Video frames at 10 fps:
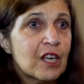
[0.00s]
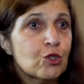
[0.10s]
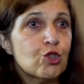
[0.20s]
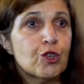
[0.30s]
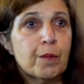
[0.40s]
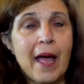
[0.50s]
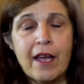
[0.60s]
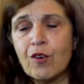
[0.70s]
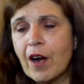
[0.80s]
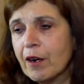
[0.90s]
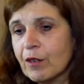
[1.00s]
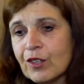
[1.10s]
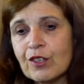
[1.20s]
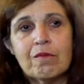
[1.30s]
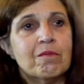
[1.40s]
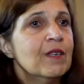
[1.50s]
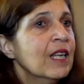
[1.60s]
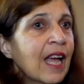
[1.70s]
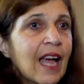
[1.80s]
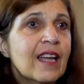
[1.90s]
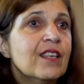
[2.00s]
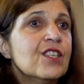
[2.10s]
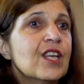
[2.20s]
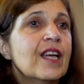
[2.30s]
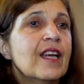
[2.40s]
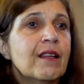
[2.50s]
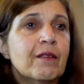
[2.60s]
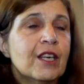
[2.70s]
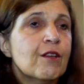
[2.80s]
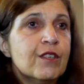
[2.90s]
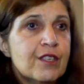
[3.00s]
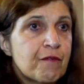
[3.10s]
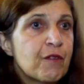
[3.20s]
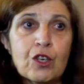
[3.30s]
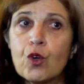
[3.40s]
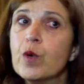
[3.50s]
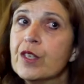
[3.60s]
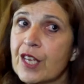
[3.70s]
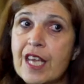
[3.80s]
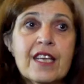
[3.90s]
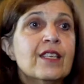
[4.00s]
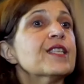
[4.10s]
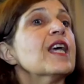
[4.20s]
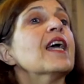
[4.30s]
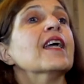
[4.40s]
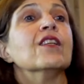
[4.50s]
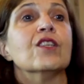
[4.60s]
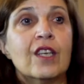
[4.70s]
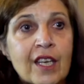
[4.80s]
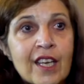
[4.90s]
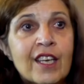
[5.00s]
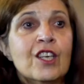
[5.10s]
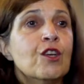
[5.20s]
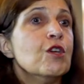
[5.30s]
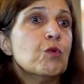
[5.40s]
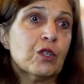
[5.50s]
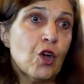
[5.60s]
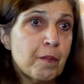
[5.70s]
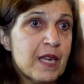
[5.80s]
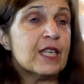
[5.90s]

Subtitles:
cultural backgrounds, and you know, different cuisines, and you know, you will not be